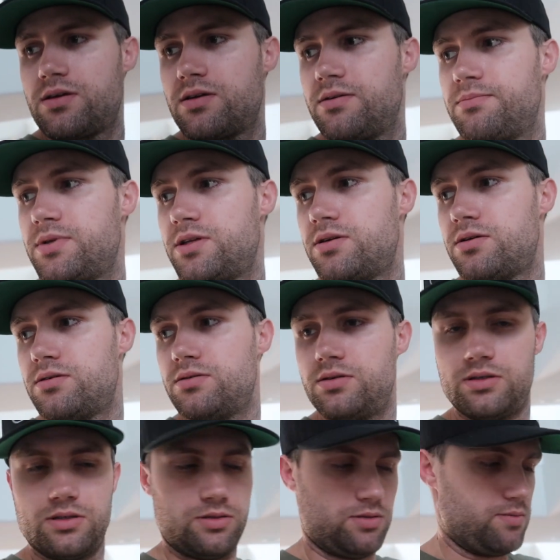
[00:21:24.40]
Give them a little,
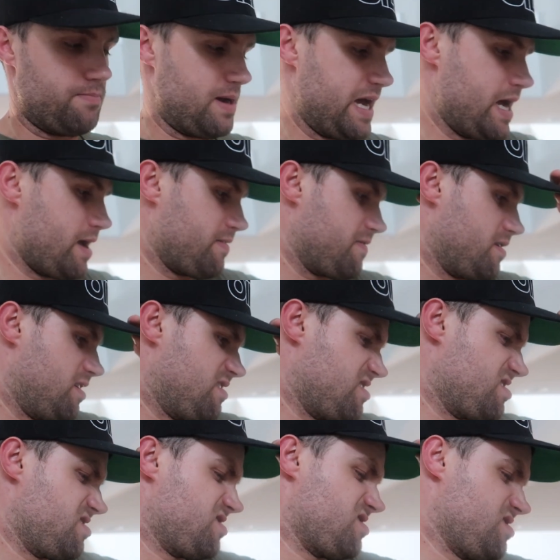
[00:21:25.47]
little bath.
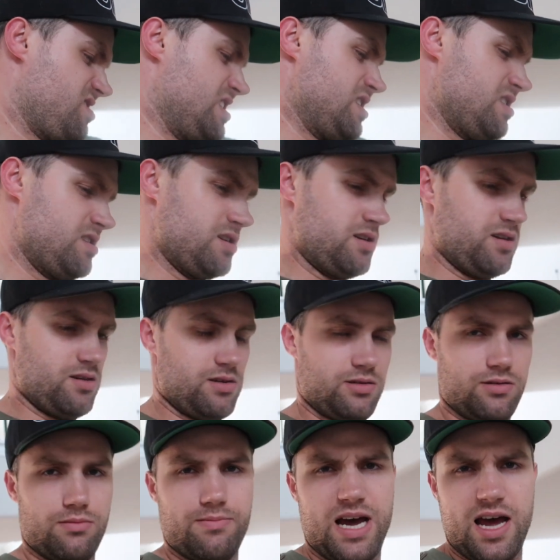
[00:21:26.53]
A
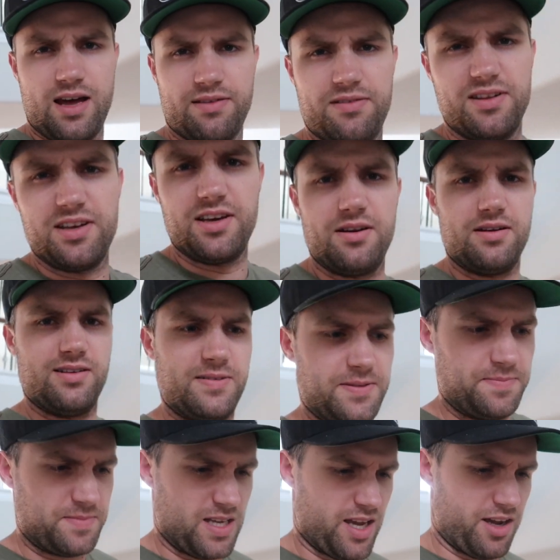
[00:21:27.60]
little bath, and then
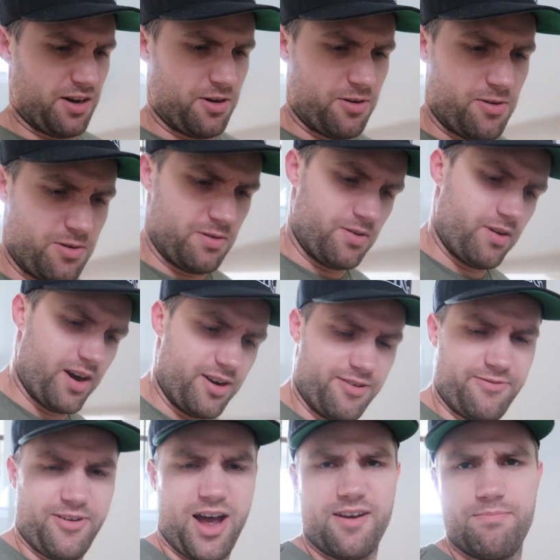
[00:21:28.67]
later write
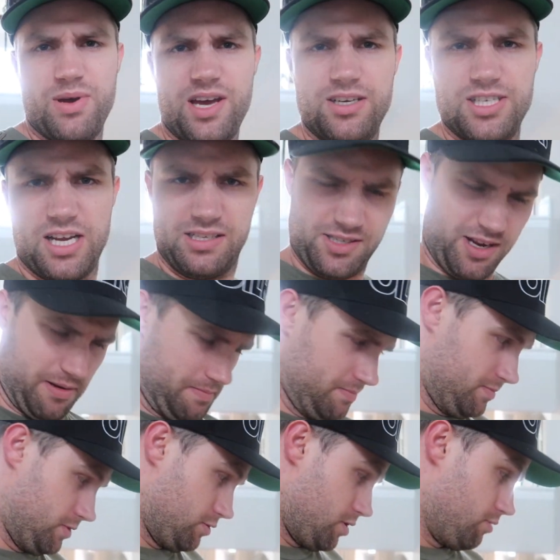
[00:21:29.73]
a five-page essay.
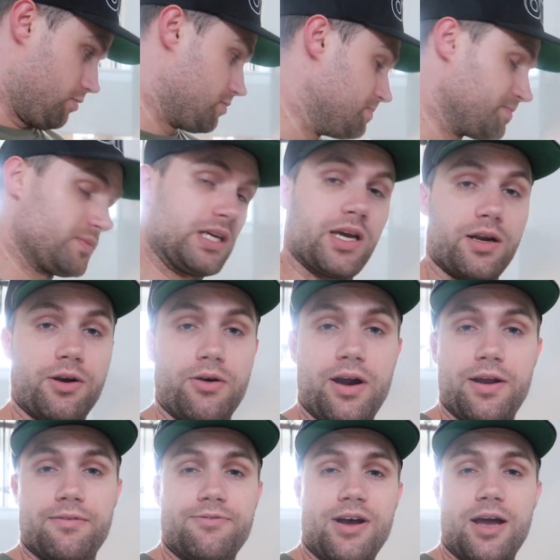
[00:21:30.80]
Whoa, I had to
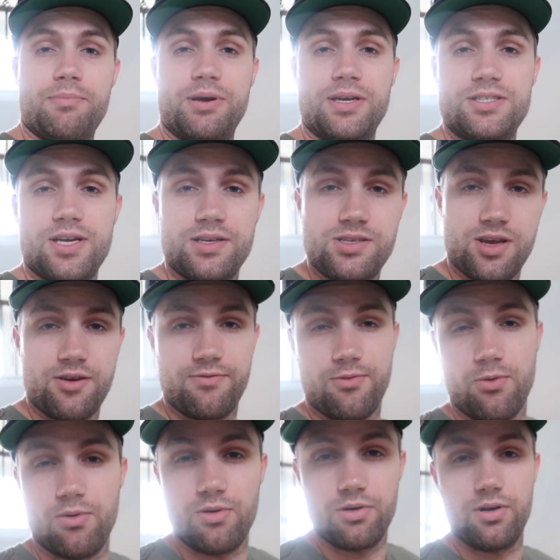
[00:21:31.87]
write a five page essay
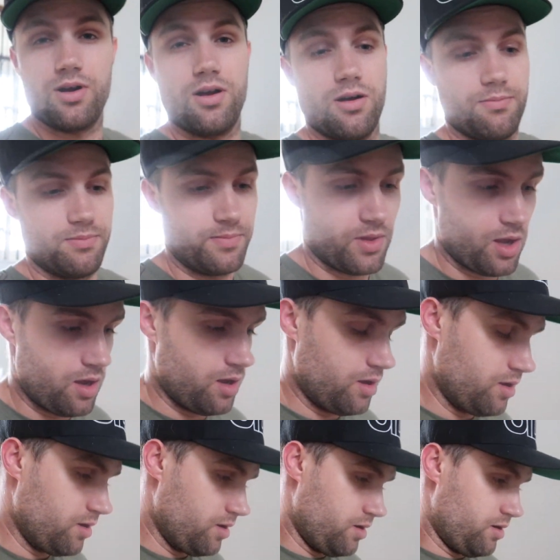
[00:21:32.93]
for um,
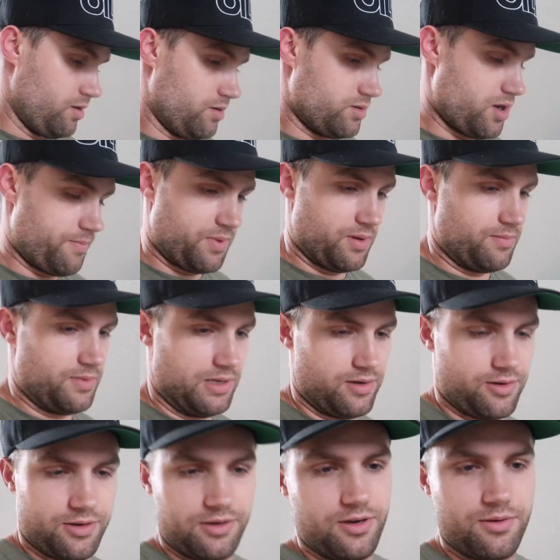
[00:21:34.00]
something. I
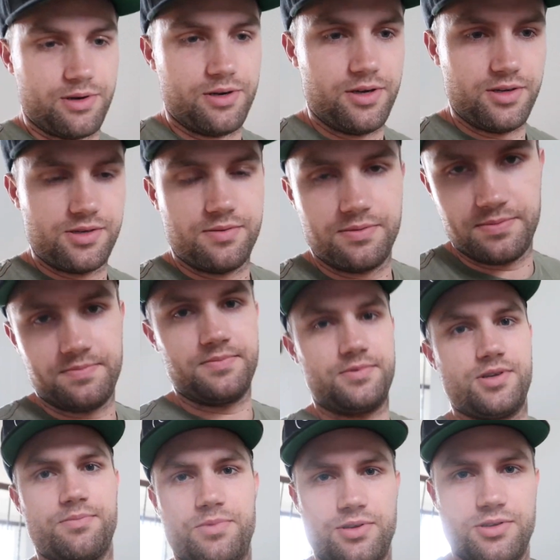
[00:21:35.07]
don't even know what it is.
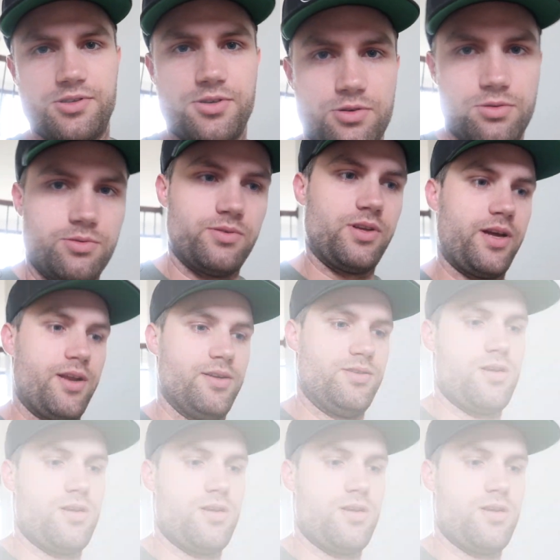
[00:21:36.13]
Something school related,